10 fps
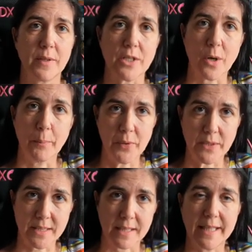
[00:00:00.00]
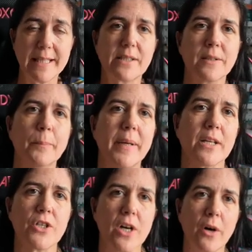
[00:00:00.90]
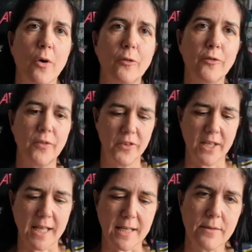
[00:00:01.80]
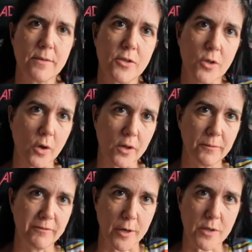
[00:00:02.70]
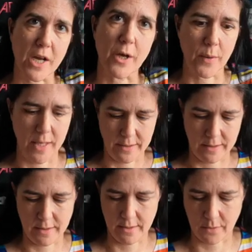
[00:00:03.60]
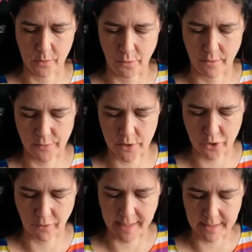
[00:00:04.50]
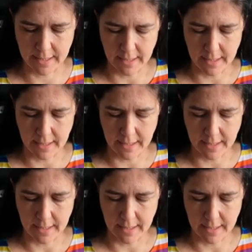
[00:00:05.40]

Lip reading: which I'll put a little picture of the stock photo in the corner of the screen.